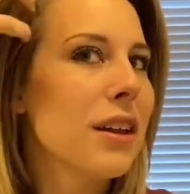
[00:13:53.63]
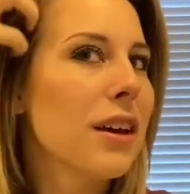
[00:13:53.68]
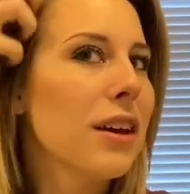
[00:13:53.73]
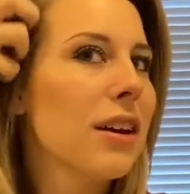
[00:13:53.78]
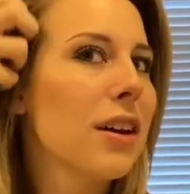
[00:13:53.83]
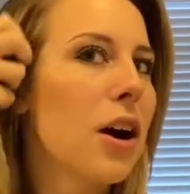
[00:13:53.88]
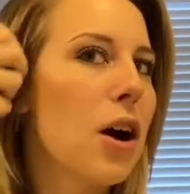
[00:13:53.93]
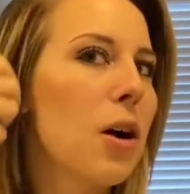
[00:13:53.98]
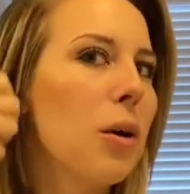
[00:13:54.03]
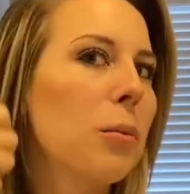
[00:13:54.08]

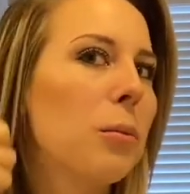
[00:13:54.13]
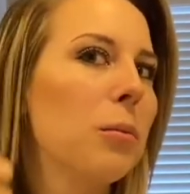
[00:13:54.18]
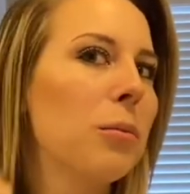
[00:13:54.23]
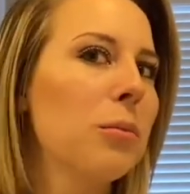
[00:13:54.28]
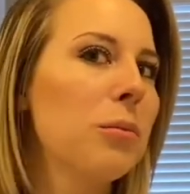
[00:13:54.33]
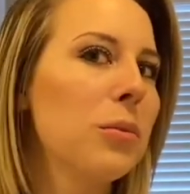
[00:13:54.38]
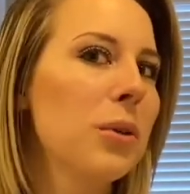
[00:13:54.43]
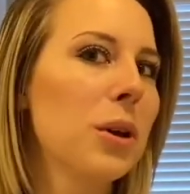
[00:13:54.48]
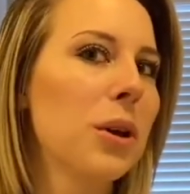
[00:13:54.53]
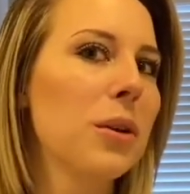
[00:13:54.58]

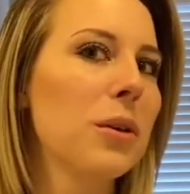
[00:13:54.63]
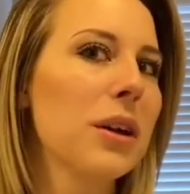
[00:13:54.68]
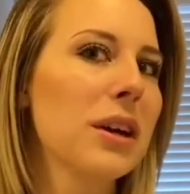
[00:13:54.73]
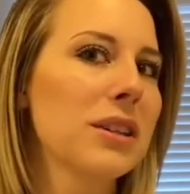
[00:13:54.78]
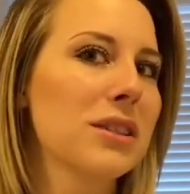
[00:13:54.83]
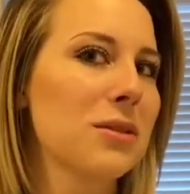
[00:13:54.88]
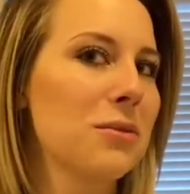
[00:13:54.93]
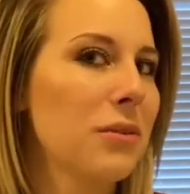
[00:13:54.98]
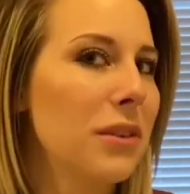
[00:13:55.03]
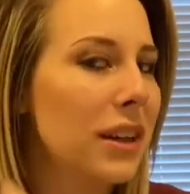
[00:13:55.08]
come, you know,
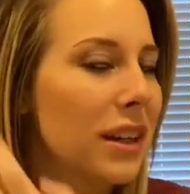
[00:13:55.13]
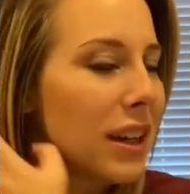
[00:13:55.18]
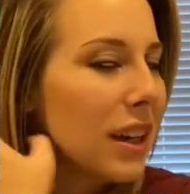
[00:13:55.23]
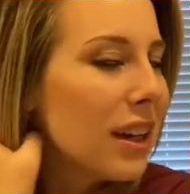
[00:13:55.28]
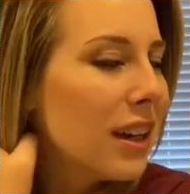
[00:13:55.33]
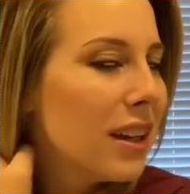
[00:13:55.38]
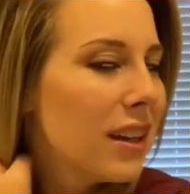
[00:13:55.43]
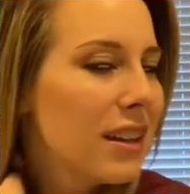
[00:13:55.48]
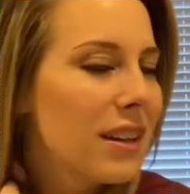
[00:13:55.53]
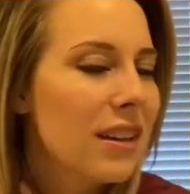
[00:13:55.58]
next
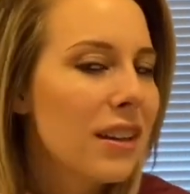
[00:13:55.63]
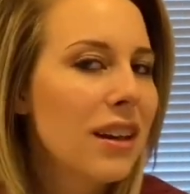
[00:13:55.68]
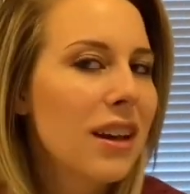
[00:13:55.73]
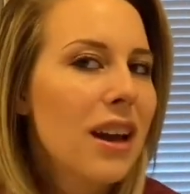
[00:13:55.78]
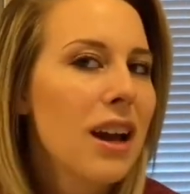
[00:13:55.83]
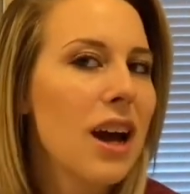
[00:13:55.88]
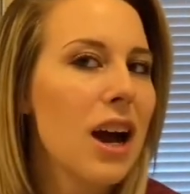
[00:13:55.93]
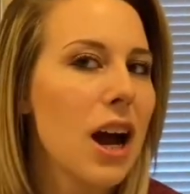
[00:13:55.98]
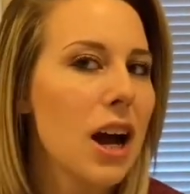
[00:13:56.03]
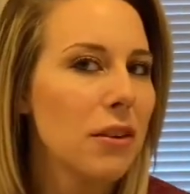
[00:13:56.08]
weekend,
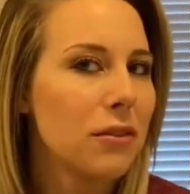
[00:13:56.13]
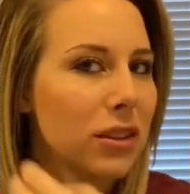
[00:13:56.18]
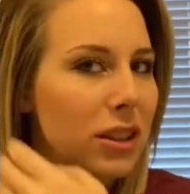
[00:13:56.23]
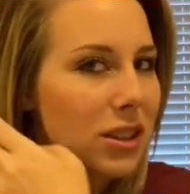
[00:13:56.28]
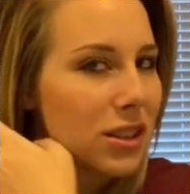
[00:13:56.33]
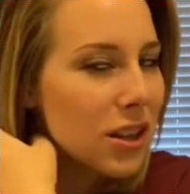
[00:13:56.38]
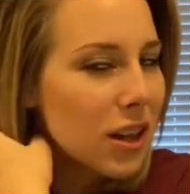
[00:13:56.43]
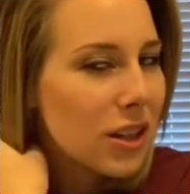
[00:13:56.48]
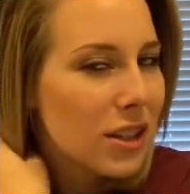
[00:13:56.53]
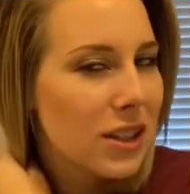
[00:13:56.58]
I'm going to
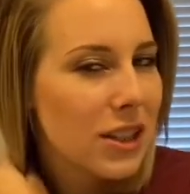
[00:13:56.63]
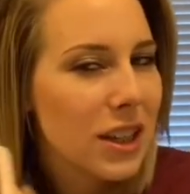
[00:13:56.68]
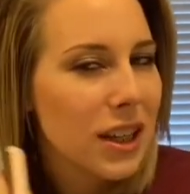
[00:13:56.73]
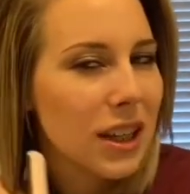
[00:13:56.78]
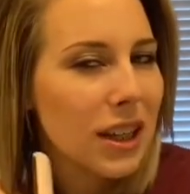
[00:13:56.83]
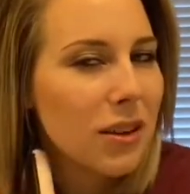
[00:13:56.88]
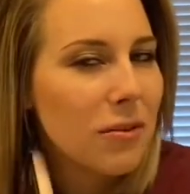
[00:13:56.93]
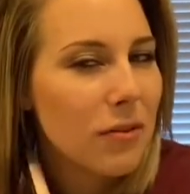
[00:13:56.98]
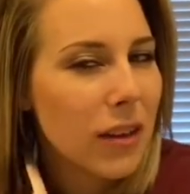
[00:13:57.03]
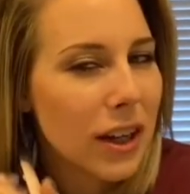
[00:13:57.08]
start
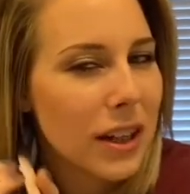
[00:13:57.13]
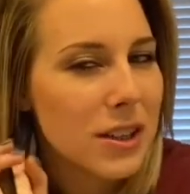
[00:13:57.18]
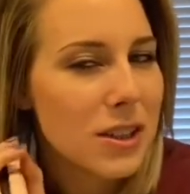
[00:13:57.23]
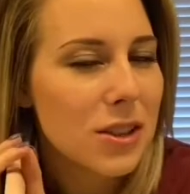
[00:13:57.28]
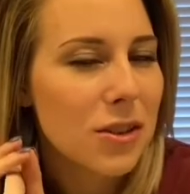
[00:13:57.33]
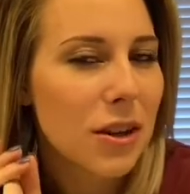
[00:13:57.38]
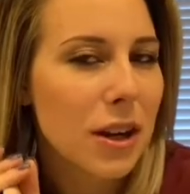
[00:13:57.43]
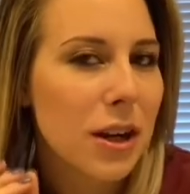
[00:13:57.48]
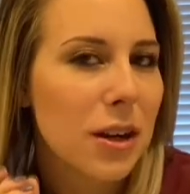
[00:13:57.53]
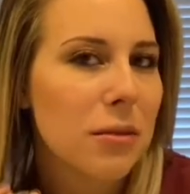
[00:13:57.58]
seeing my
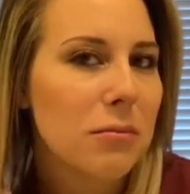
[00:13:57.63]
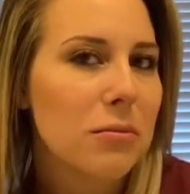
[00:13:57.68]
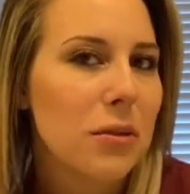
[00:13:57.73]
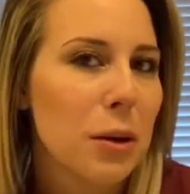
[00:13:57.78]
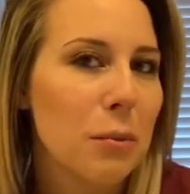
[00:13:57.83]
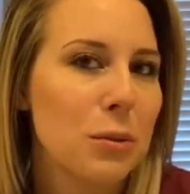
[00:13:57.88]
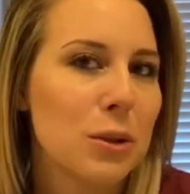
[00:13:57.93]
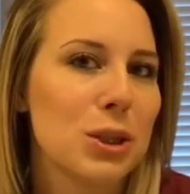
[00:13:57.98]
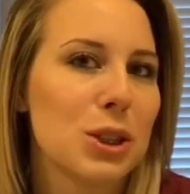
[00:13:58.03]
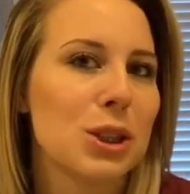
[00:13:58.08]
Instagram
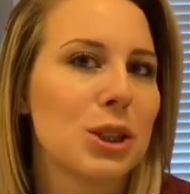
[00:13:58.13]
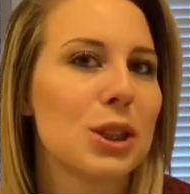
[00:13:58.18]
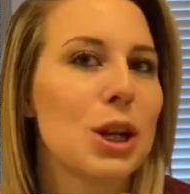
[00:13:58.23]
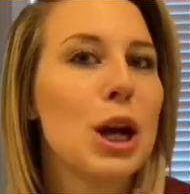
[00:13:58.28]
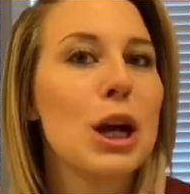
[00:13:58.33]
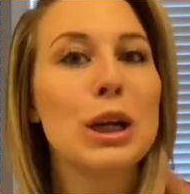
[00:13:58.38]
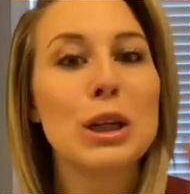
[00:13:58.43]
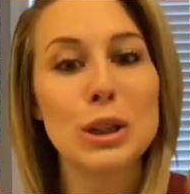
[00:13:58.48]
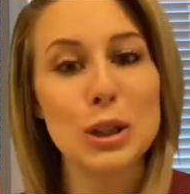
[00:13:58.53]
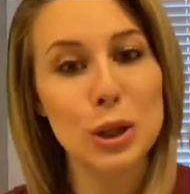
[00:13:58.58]
numbers just
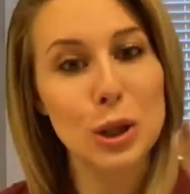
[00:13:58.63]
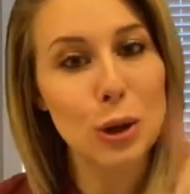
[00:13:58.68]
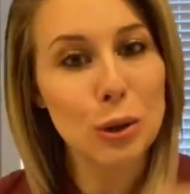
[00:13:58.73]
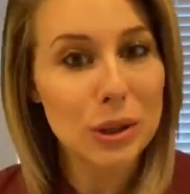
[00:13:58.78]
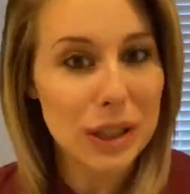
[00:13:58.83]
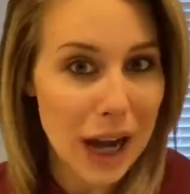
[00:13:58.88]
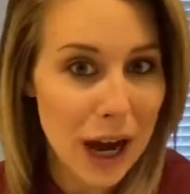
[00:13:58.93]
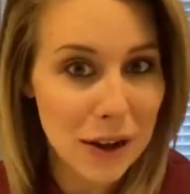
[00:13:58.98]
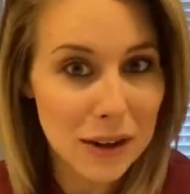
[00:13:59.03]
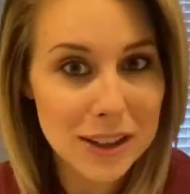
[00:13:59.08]
go
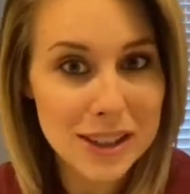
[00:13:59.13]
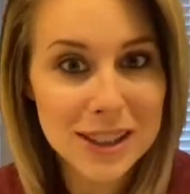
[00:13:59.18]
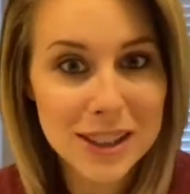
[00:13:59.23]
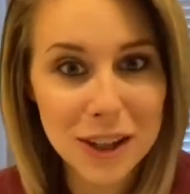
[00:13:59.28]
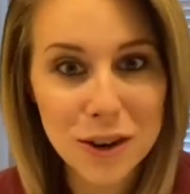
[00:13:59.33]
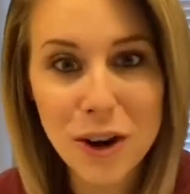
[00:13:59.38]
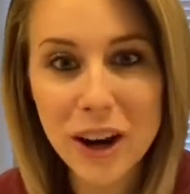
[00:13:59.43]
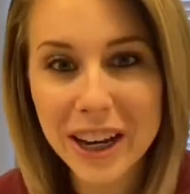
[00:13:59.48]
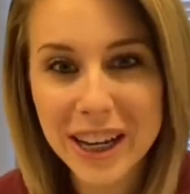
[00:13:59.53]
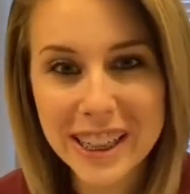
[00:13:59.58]
down as
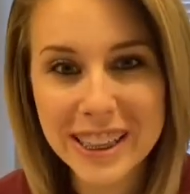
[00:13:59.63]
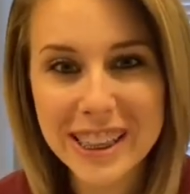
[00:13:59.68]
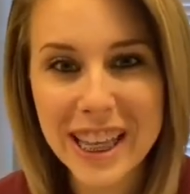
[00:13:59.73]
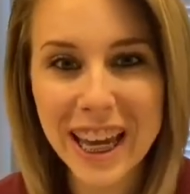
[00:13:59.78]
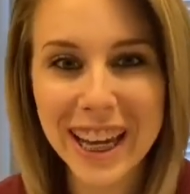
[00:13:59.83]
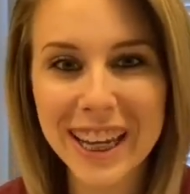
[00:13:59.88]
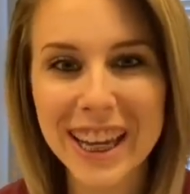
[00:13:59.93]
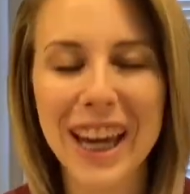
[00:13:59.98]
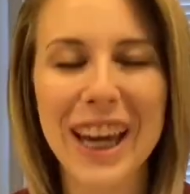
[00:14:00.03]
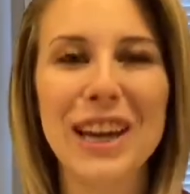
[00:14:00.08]
quick as
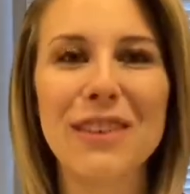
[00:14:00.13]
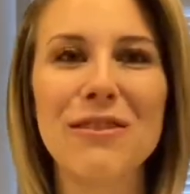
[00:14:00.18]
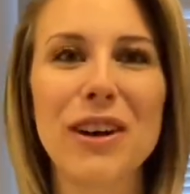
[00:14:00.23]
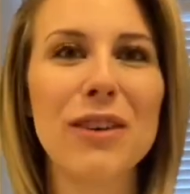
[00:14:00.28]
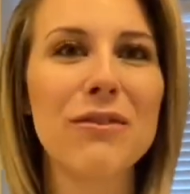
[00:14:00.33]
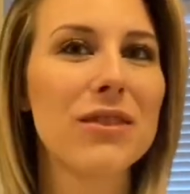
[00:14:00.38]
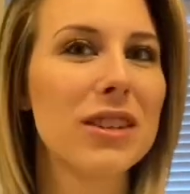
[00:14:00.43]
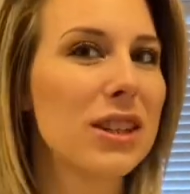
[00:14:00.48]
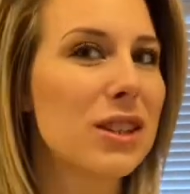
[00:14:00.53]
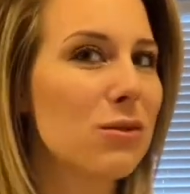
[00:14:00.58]
they came
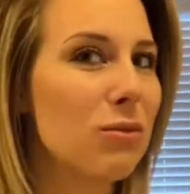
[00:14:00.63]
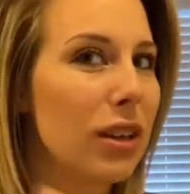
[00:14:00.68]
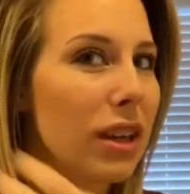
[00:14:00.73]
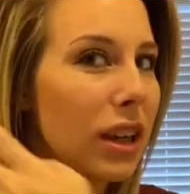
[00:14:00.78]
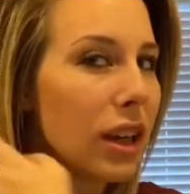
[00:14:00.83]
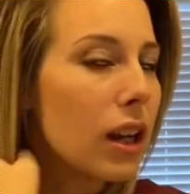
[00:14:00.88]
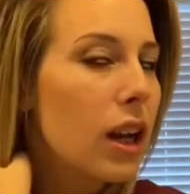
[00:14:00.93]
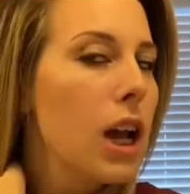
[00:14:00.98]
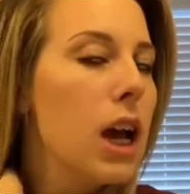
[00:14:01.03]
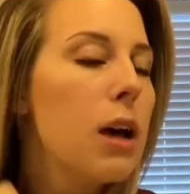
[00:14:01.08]
up this
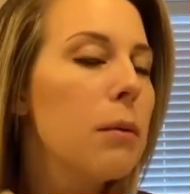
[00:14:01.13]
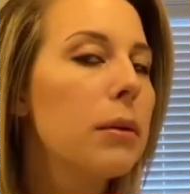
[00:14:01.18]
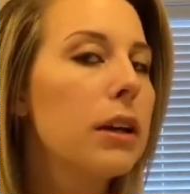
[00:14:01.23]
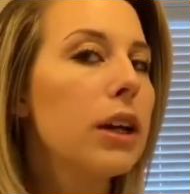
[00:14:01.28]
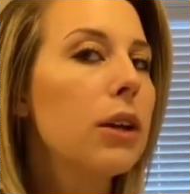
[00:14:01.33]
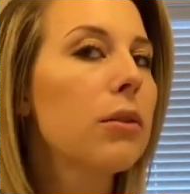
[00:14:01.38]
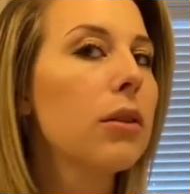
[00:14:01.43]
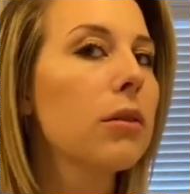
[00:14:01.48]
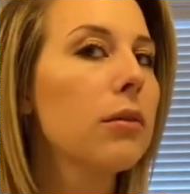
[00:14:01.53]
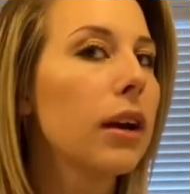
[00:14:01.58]
weekend. But you
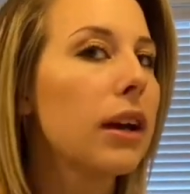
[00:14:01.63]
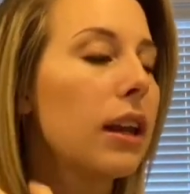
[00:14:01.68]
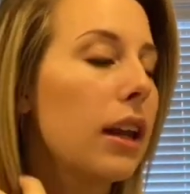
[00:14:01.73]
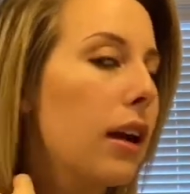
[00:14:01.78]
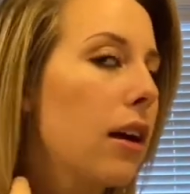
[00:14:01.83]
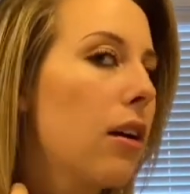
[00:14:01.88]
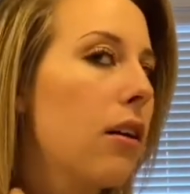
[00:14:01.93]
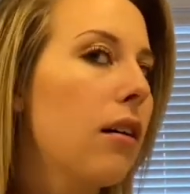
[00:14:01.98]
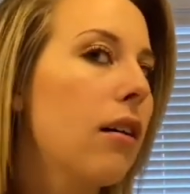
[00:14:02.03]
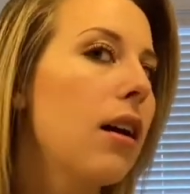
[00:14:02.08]
know what? Right
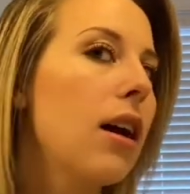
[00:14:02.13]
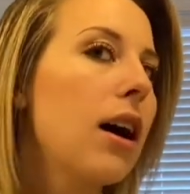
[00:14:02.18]
now,